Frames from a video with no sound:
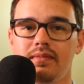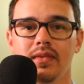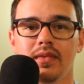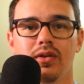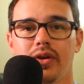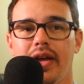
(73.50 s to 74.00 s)

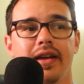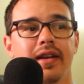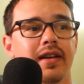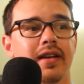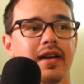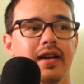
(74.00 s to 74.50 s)
Okay,
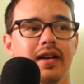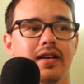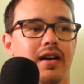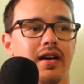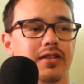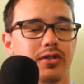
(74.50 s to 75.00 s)

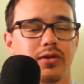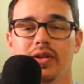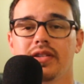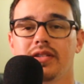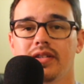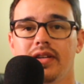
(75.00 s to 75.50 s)
uh, so
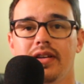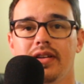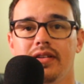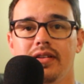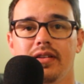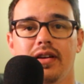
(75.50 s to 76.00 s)
let's get
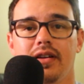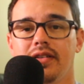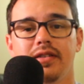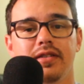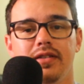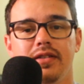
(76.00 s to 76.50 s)
uh,
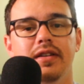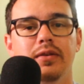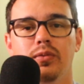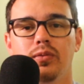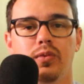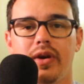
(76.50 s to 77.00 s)

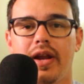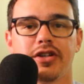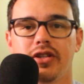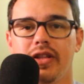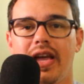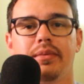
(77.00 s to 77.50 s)
what
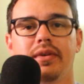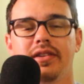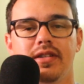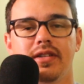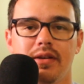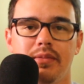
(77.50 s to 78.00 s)
actually happened in this
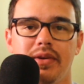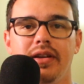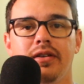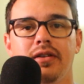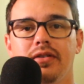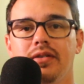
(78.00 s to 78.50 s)
segment
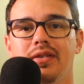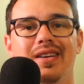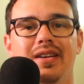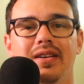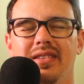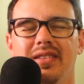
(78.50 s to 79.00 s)
here. Uh,
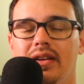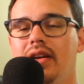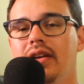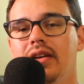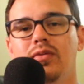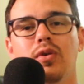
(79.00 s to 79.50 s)

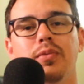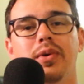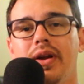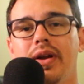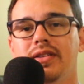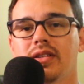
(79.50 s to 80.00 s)
Roman
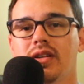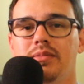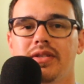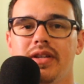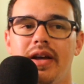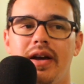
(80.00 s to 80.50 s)
Reigns comes
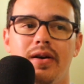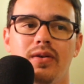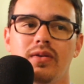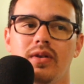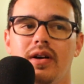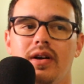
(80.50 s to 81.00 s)
out.
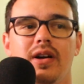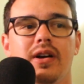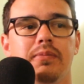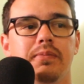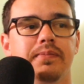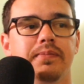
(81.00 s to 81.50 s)

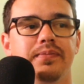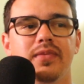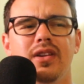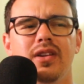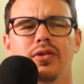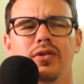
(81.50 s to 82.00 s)
Um,
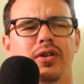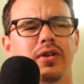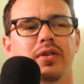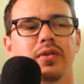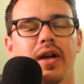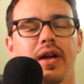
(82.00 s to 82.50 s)
you know, they're
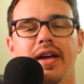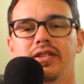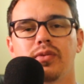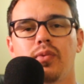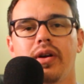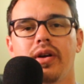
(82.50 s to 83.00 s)
as he's
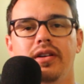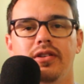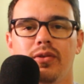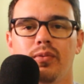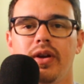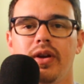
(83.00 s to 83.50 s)
walking into the
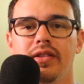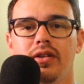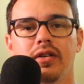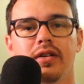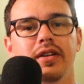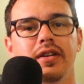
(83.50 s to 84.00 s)
ring, they're
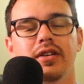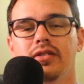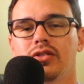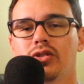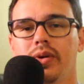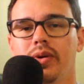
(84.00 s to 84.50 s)

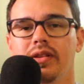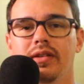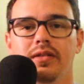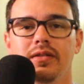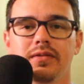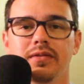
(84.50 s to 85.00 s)
showing a little